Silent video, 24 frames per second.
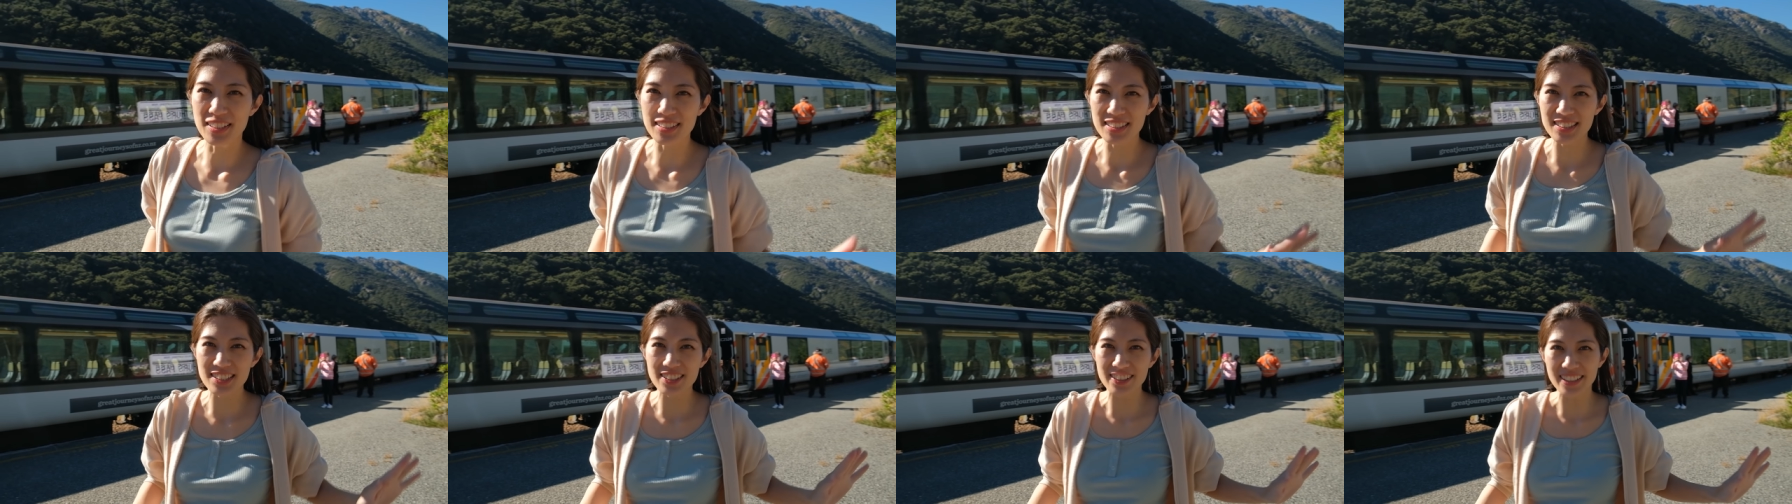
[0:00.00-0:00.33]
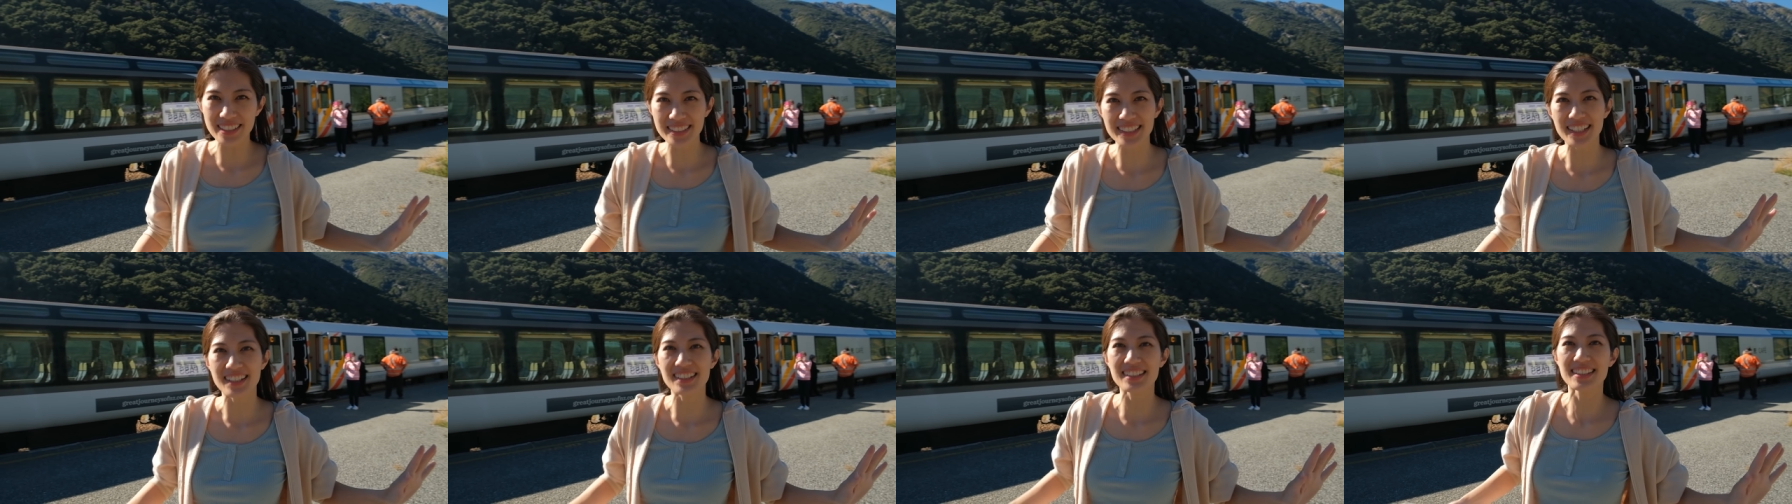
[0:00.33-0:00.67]
to
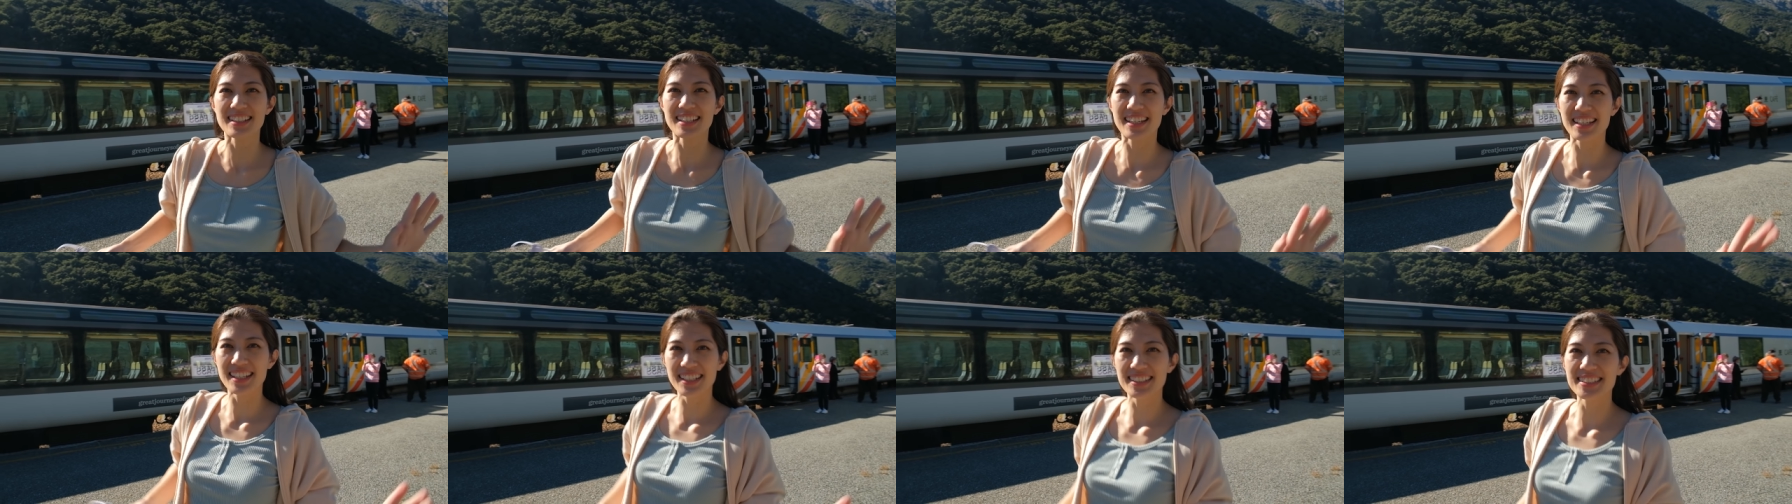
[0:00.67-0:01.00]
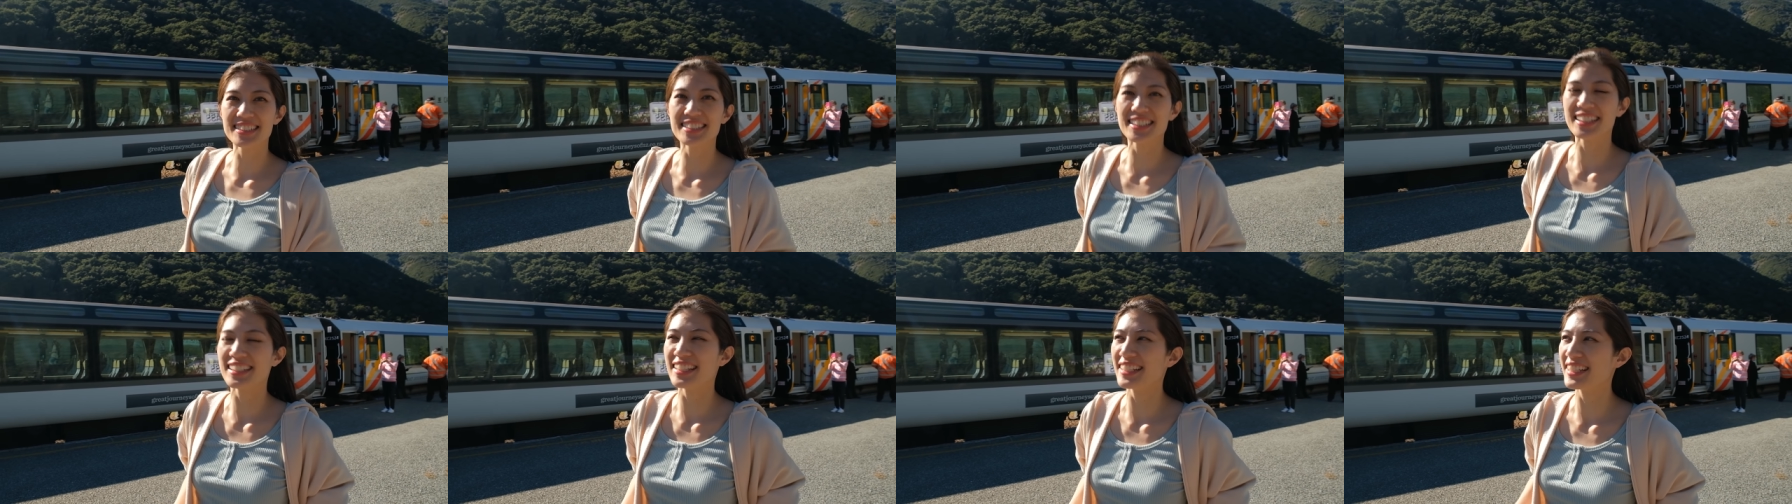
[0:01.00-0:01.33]
stretch our
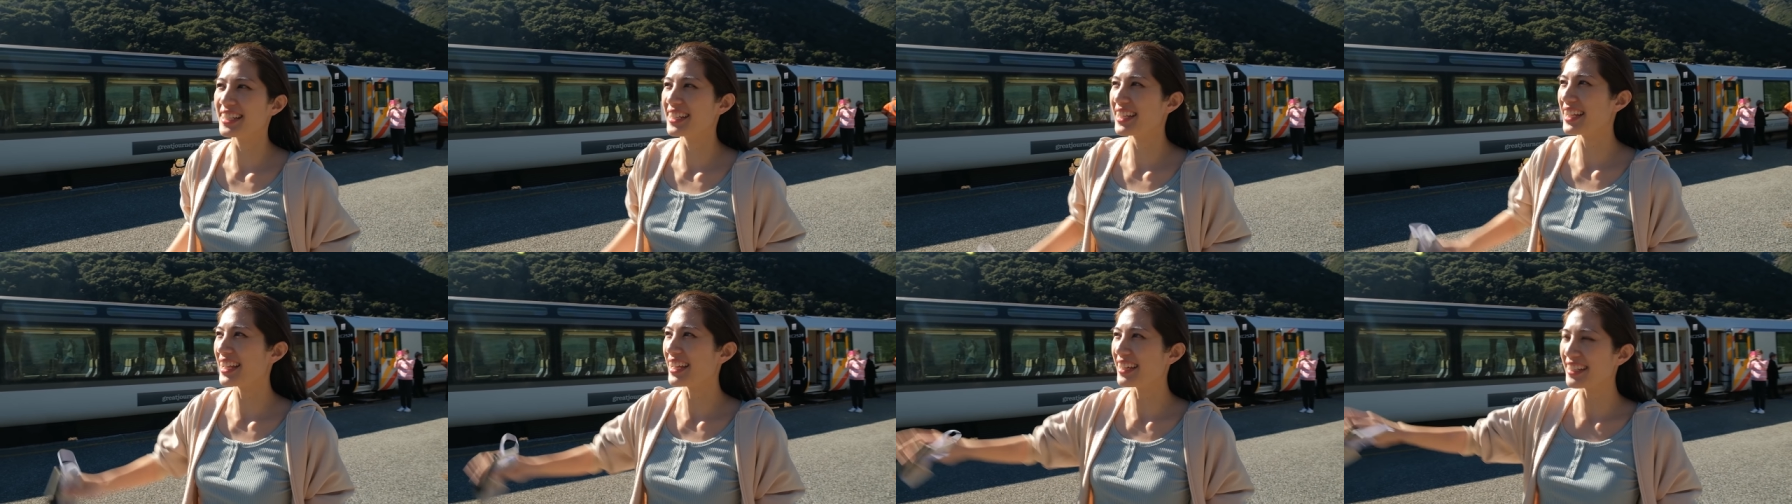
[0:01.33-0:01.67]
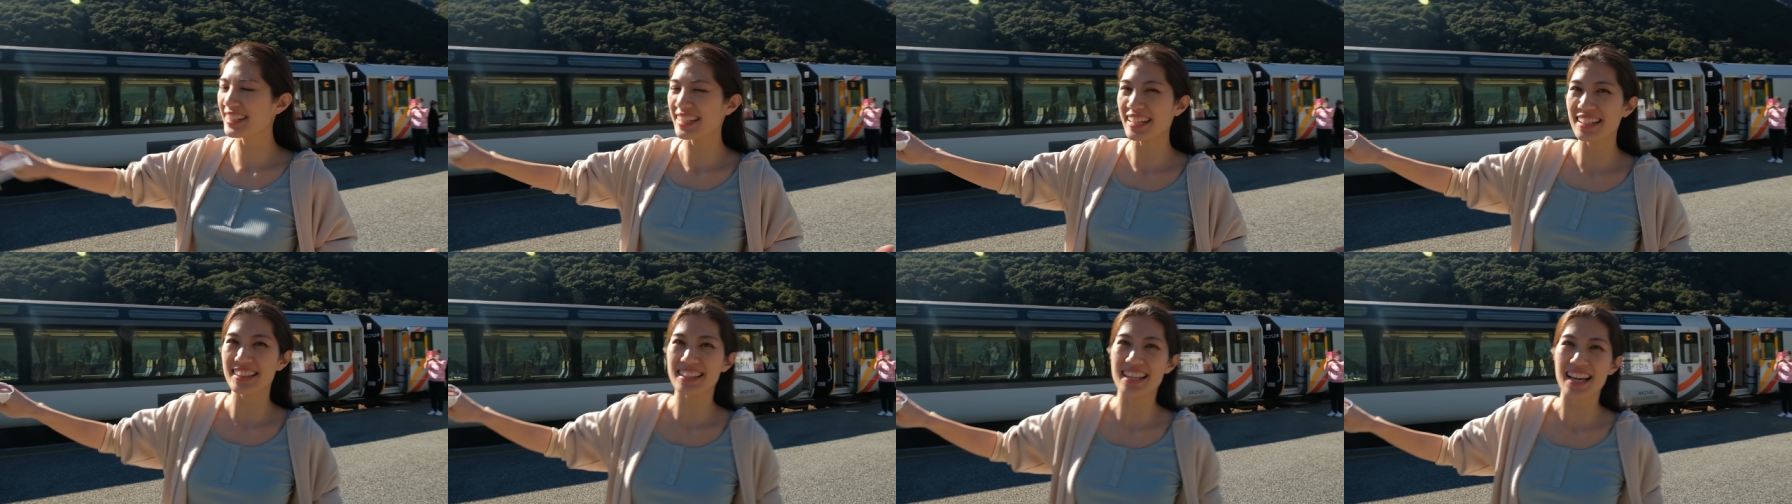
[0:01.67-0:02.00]
legs here
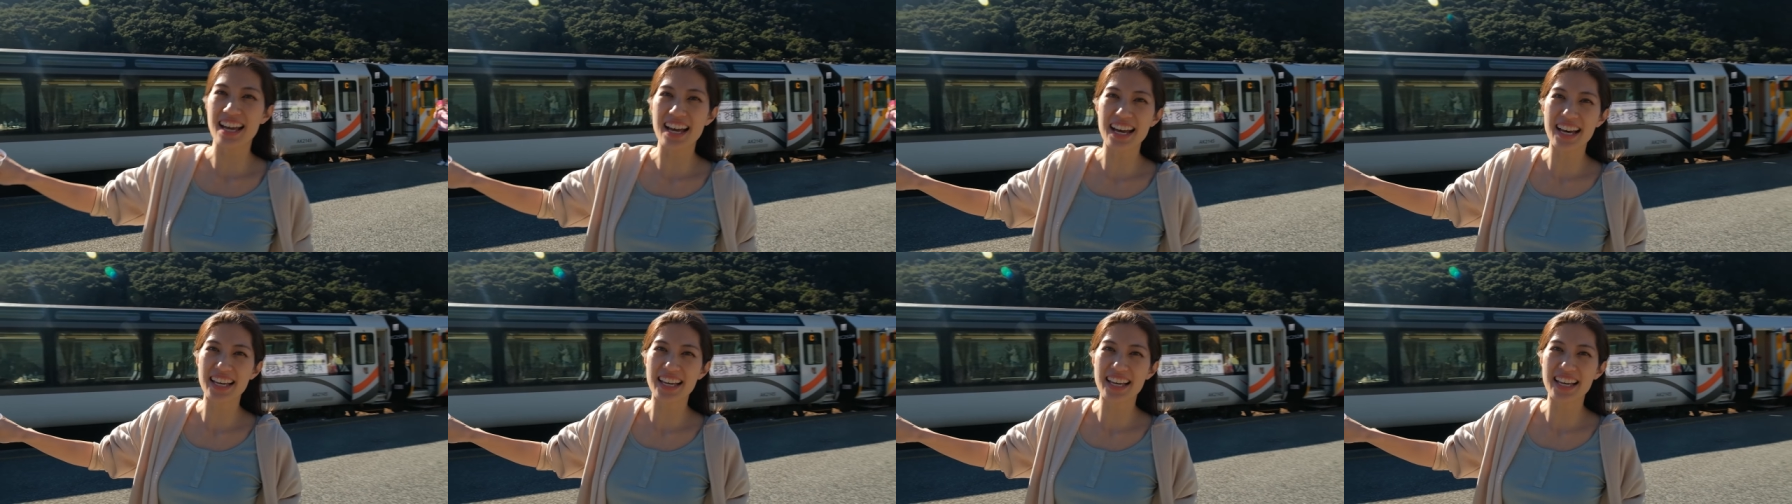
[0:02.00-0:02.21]
out at the